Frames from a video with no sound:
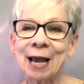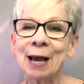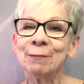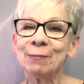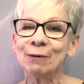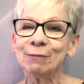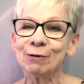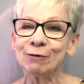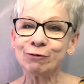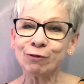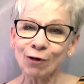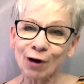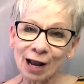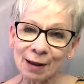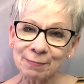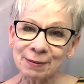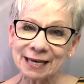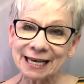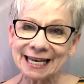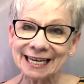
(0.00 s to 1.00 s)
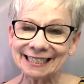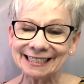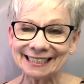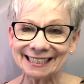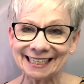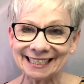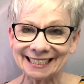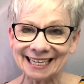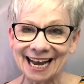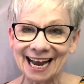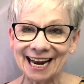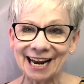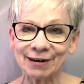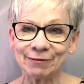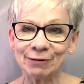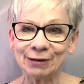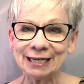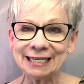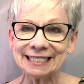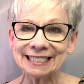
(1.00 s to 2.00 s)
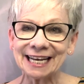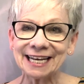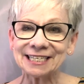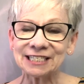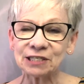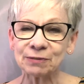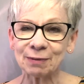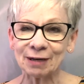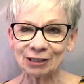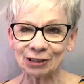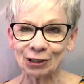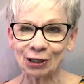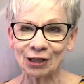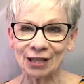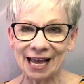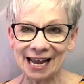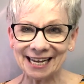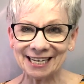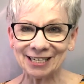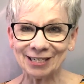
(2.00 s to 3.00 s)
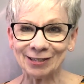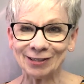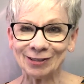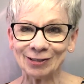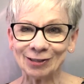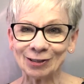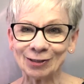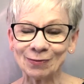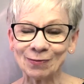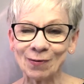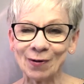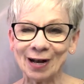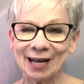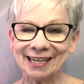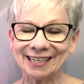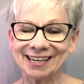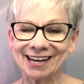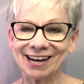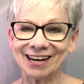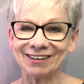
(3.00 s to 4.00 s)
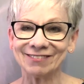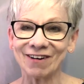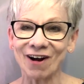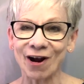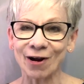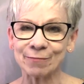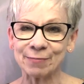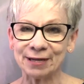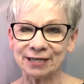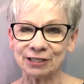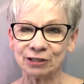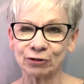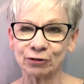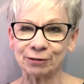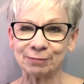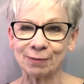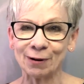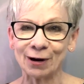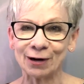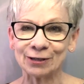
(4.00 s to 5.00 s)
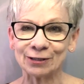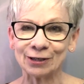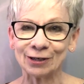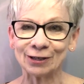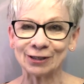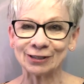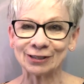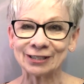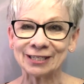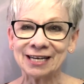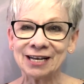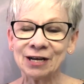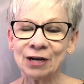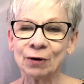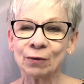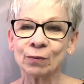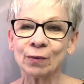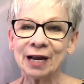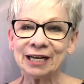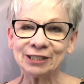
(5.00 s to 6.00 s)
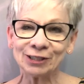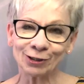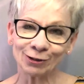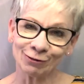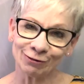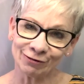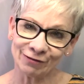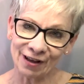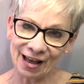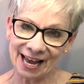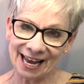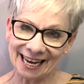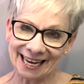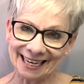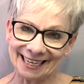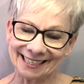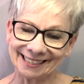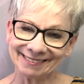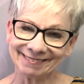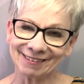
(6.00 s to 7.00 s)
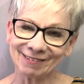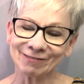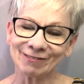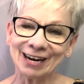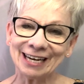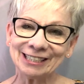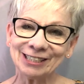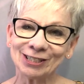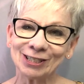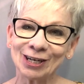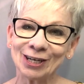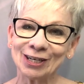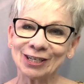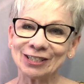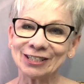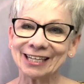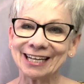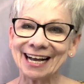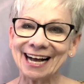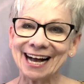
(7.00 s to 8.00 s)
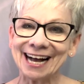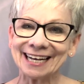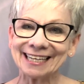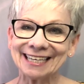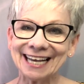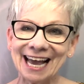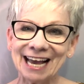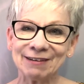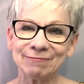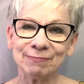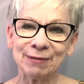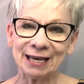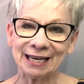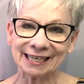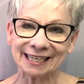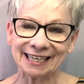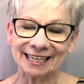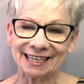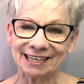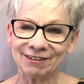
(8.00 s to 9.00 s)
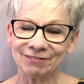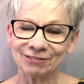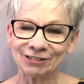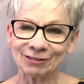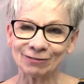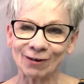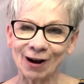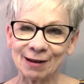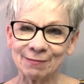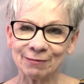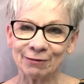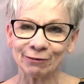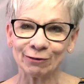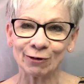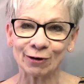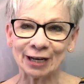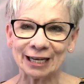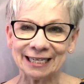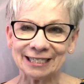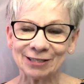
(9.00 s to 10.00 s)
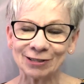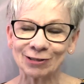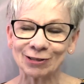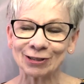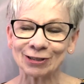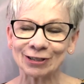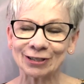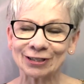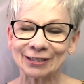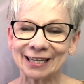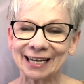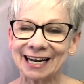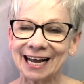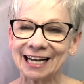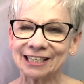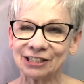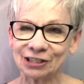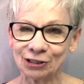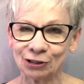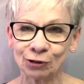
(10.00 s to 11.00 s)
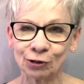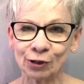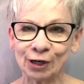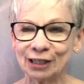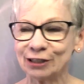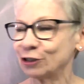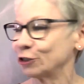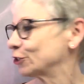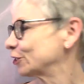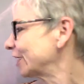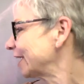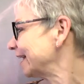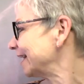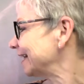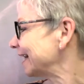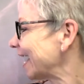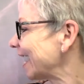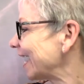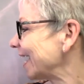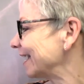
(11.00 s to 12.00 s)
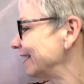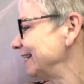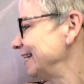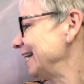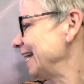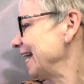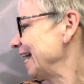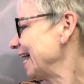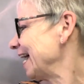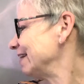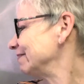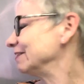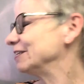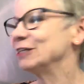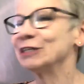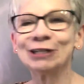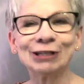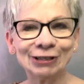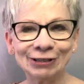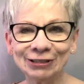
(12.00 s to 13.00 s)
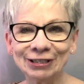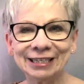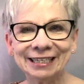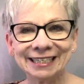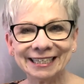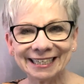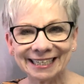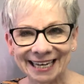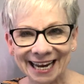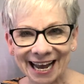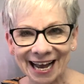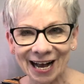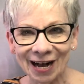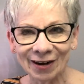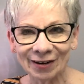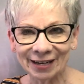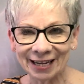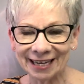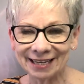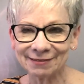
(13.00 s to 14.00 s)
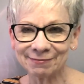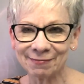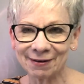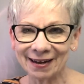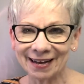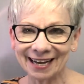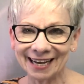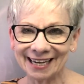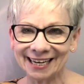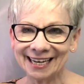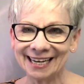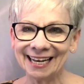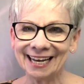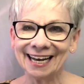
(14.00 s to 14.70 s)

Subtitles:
But before I begin today, I want to say a special thank you to one of our ministry partners, Rachel Fay. Rachel gave me a gift right before Easter that I just treasure, and I have included it now in my